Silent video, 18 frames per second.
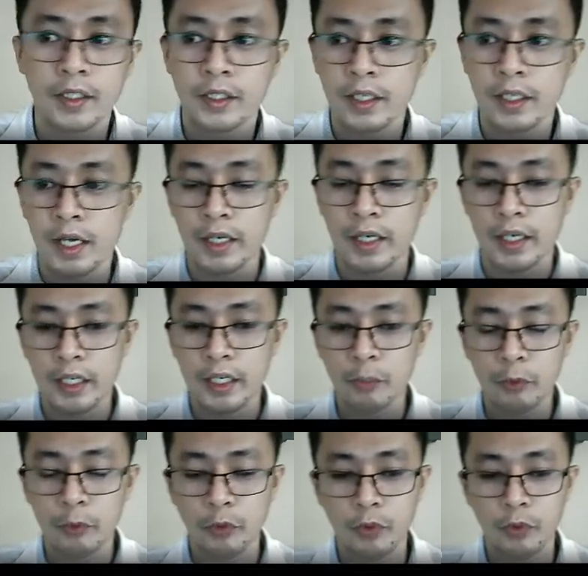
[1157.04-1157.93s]
Again,
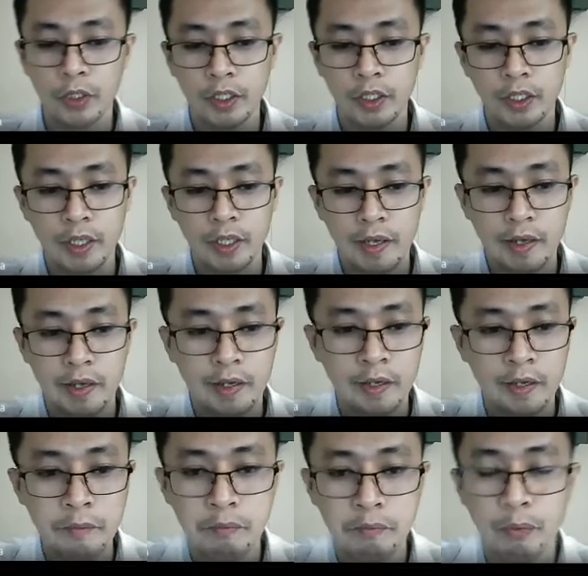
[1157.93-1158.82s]
when we
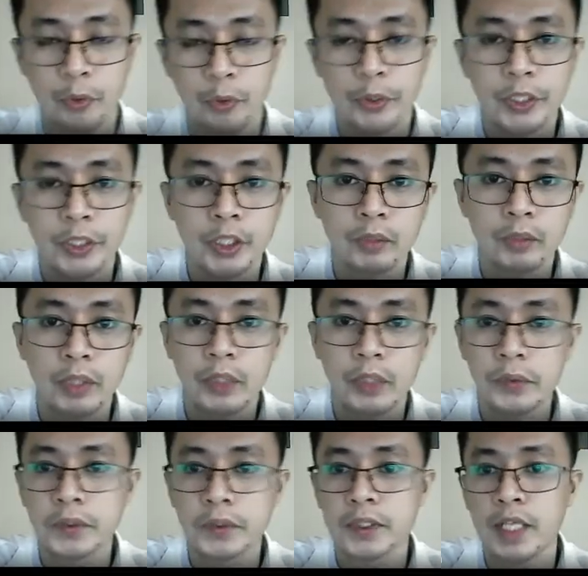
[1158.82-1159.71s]
import, we
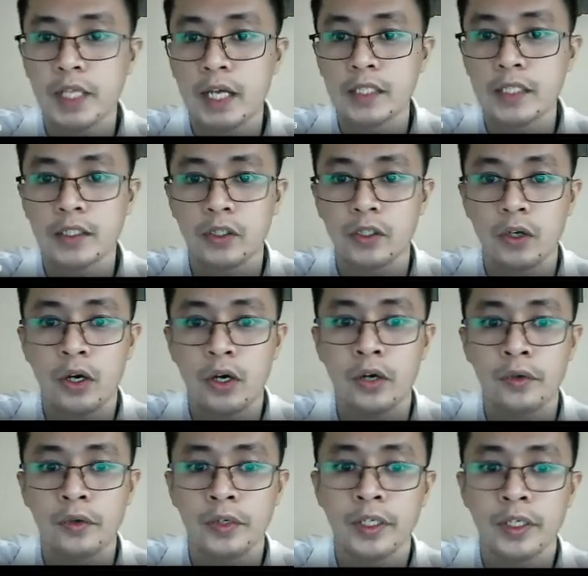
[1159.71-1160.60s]
use class your
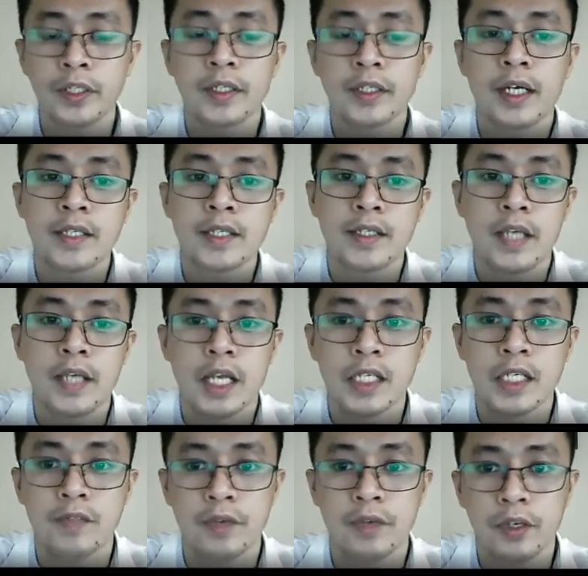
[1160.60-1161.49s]

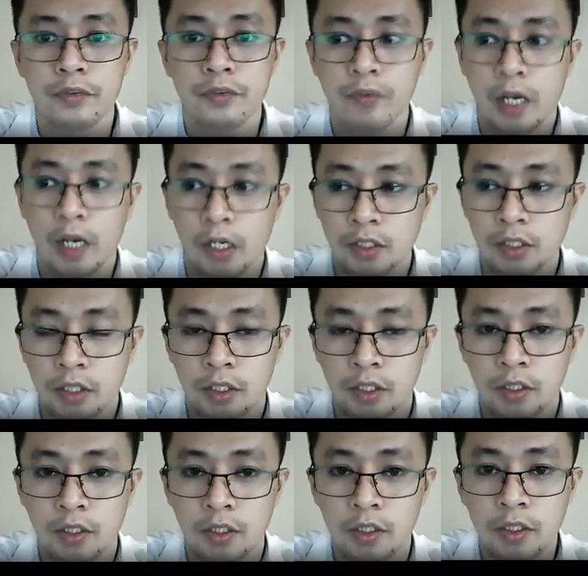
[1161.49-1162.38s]
read.csv
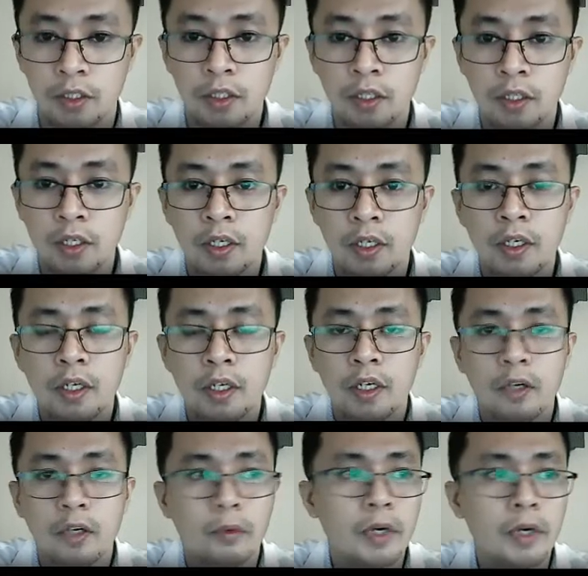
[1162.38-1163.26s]
function.
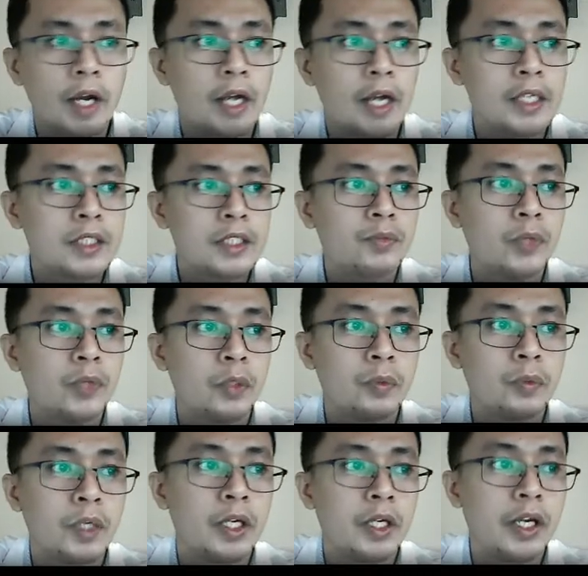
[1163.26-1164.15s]
Whereas when
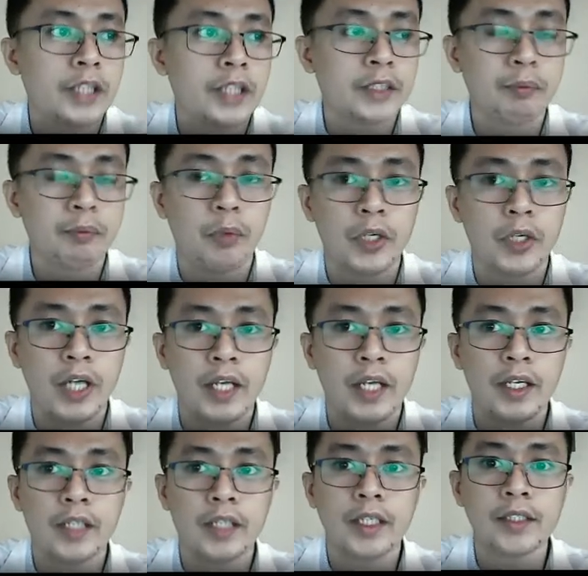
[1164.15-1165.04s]
we export a
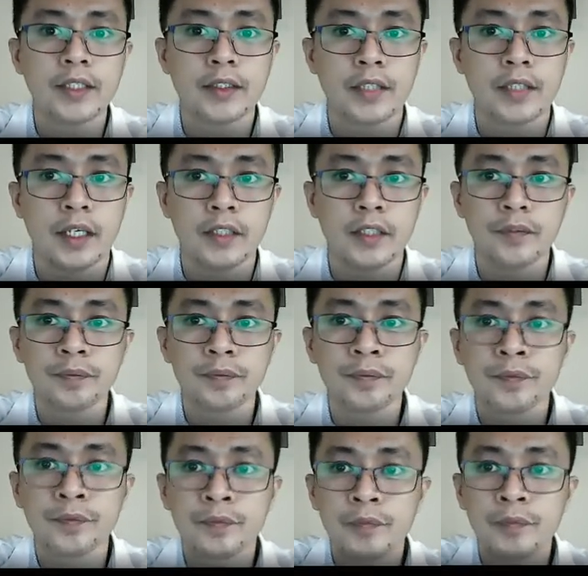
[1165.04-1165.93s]
data set,
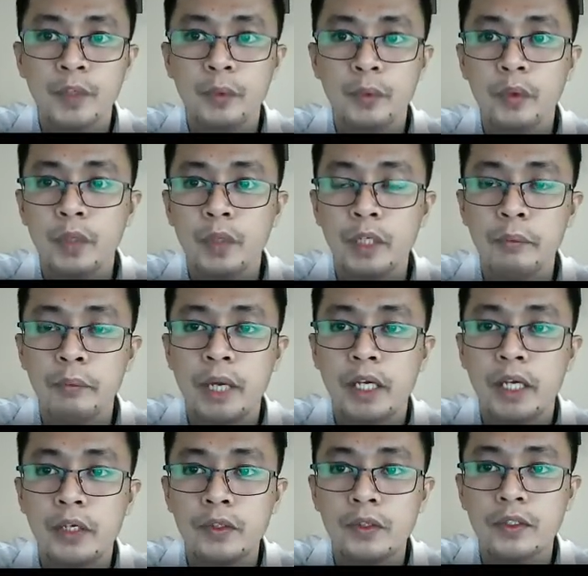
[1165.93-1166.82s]
we will
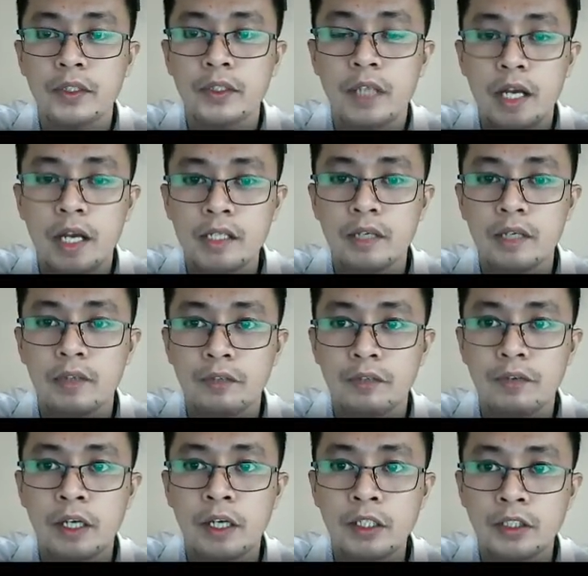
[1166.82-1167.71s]
make use class of the
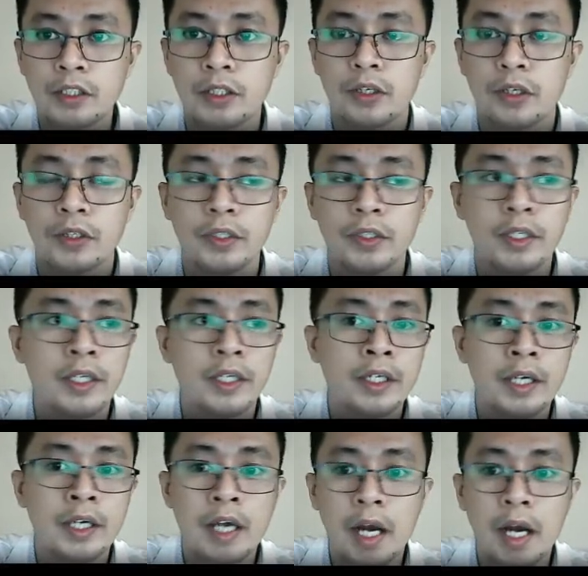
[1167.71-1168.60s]
function
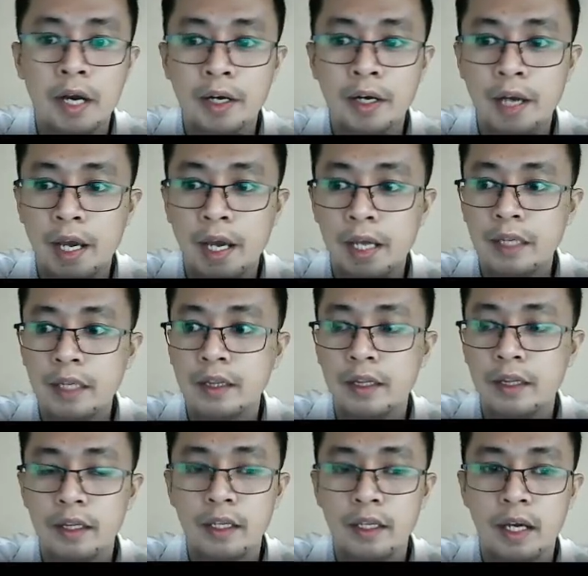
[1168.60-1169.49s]

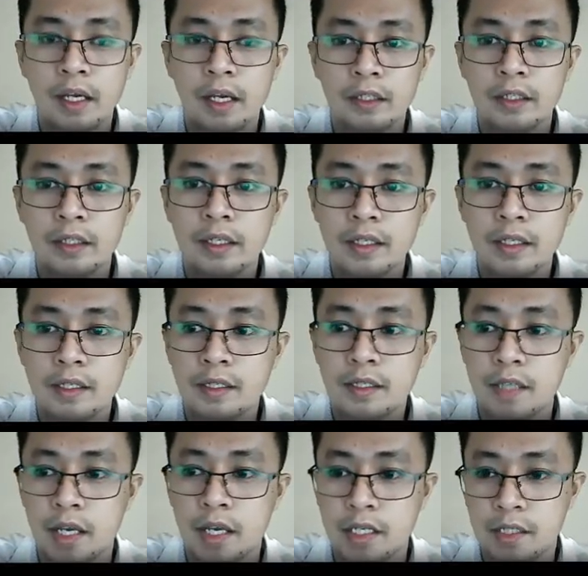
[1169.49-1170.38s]

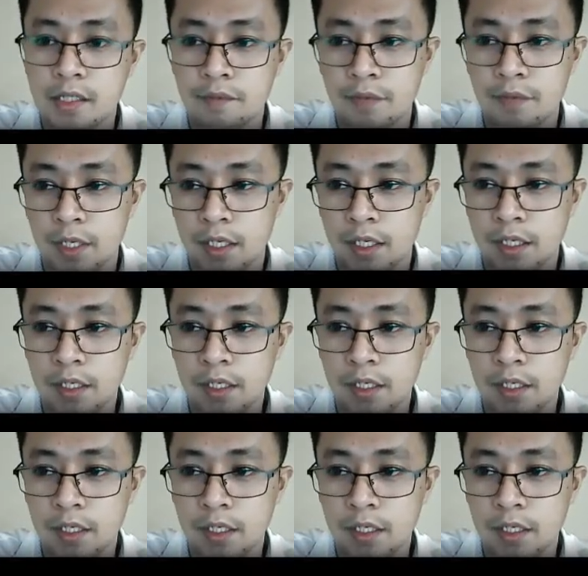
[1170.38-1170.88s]
write.csv.